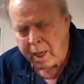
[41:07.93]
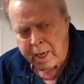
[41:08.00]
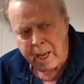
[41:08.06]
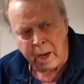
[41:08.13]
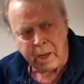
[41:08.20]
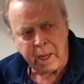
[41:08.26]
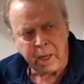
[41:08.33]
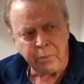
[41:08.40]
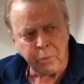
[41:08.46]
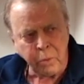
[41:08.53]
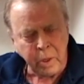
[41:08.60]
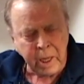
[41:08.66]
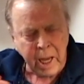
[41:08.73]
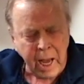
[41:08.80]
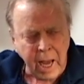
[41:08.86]
Now, if
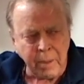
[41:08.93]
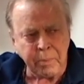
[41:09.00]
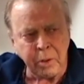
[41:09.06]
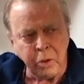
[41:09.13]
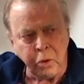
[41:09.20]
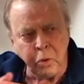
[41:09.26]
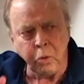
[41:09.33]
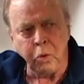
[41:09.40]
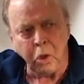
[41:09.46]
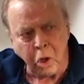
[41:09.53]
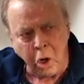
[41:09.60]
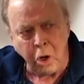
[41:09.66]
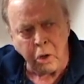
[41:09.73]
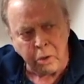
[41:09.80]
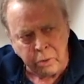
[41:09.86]
we happen to
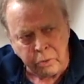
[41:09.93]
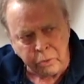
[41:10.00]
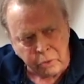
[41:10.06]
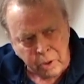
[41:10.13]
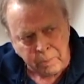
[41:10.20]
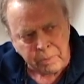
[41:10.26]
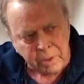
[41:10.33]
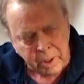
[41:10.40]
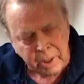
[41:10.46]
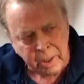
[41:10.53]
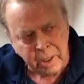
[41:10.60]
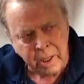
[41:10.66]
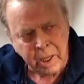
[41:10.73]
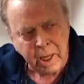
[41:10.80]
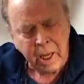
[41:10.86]
learn something
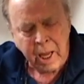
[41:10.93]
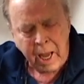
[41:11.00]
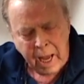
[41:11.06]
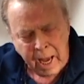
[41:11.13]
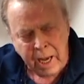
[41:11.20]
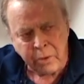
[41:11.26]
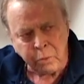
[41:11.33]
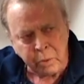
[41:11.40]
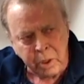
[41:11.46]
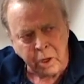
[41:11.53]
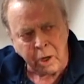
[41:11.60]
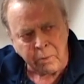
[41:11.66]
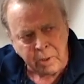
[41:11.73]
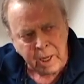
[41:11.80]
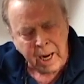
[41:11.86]
as we
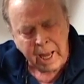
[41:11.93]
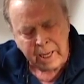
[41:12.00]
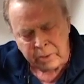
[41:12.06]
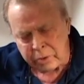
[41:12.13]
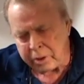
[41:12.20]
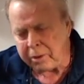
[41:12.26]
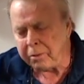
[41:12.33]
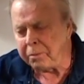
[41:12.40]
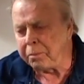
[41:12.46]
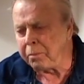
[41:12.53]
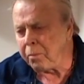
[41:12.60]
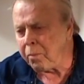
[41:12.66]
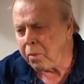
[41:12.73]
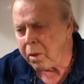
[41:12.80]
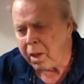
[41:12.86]
are relaxing,
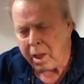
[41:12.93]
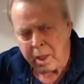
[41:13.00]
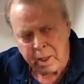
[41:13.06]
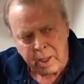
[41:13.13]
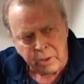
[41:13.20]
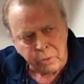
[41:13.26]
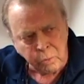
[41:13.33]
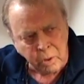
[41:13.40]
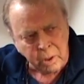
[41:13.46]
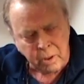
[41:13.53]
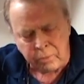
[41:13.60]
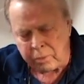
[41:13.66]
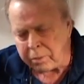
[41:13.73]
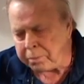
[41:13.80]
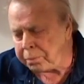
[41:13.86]
that's
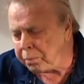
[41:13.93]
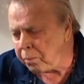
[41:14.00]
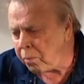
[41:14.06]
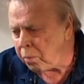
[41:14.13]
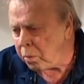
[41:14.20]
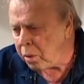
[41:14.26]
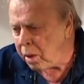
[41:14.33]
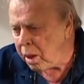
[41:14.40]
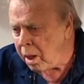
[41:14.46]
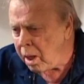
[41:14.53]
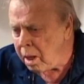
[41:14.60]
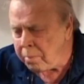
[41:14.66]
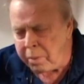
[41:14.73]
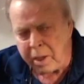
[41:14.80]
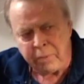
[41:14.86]
wonderful.
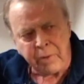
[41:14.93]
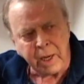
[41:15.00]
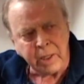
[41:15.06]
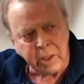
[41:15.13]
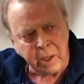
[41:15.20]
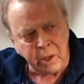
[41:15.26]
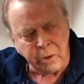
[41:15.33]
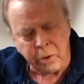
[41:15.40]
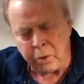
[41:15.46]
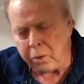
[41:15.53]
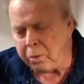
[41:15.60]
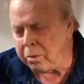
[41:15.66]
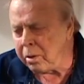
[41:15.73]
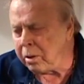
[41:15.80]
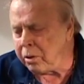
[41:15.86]
But if I tell
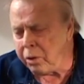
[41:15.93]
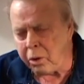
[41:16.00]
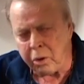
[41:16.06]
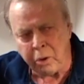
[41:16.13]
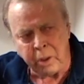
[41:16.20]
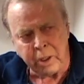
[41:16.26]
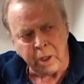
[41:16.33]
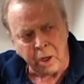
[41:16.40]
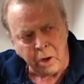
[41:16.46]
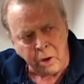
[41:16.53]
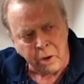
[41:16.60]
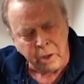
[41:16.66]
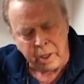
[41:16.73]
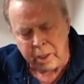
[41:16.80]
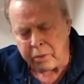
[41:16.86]
you you're going to
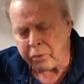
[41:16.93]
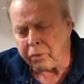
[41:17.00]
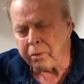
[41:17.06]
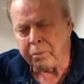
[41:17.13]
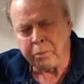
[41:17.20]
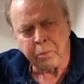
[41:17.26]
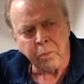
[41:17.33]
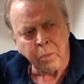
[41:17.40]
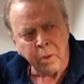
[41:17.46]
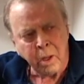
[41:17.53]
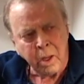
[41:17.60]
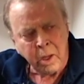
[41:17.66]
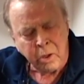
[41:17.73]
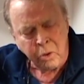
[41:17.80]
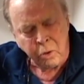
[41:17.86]
learn this,
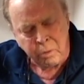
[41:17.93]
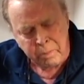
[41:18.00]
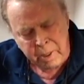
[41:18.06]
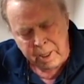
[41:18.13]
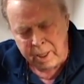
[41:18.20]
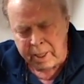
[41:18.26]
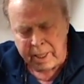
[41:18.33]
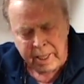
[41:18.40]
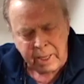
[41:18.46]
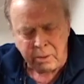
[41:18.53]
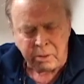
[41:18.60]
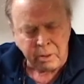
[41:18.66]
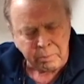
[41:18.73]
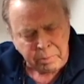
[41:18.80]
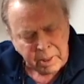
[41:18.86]
you immediately get
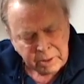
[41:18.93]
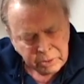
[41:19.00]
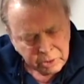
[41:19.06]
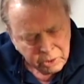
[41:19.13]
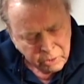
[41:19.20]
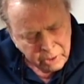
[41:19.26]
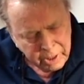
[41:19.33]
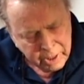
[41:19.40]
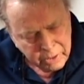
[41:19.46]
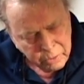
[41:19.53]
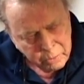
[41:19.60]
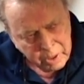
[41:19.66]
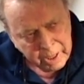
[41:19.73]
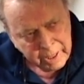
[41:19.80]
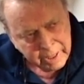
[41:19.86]
on a bus and go the other
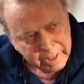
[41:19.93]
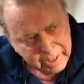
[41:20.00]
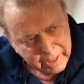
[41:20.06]
way.